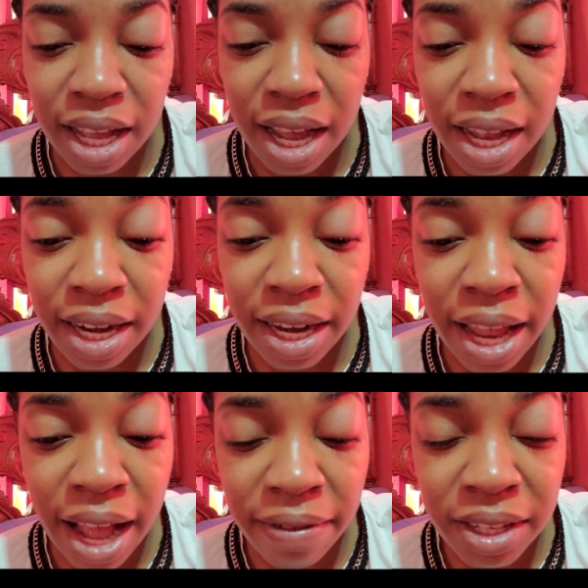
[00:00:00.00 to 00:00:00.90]
and they
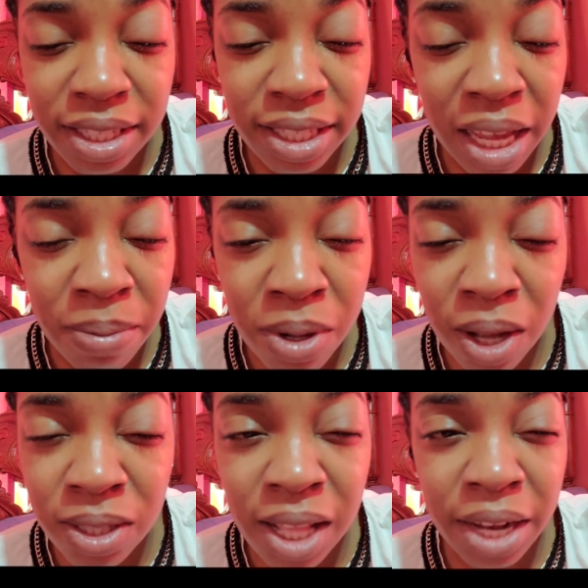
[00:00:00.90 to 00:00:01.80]
have the same
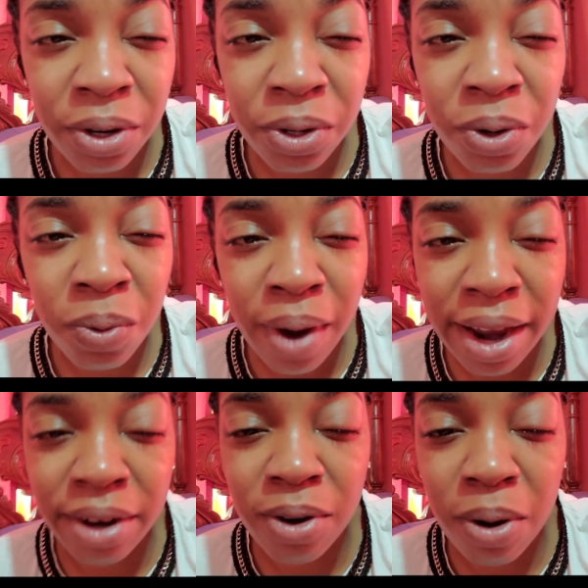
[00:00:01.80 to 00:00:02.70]
nozzle. I don't know why
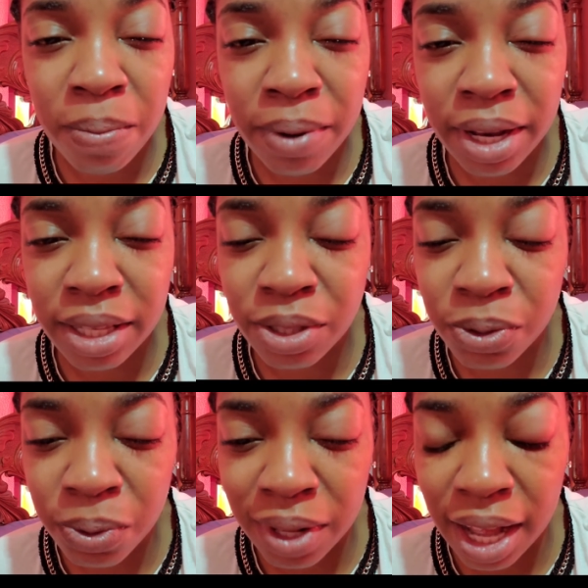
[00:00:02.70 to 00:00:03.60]
the companies
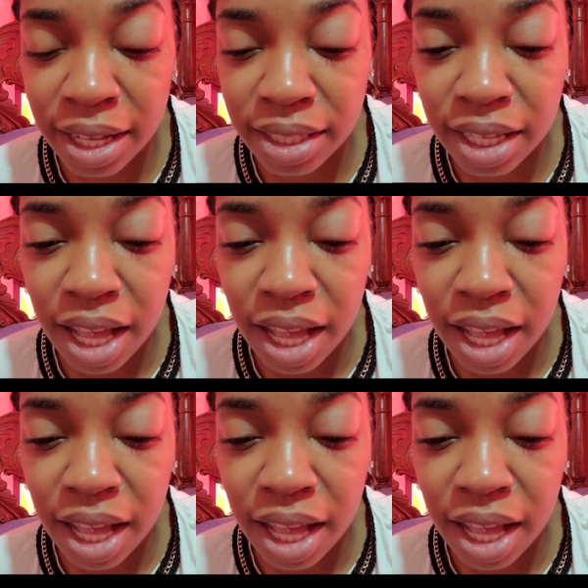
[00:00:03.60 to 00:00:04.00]
do that.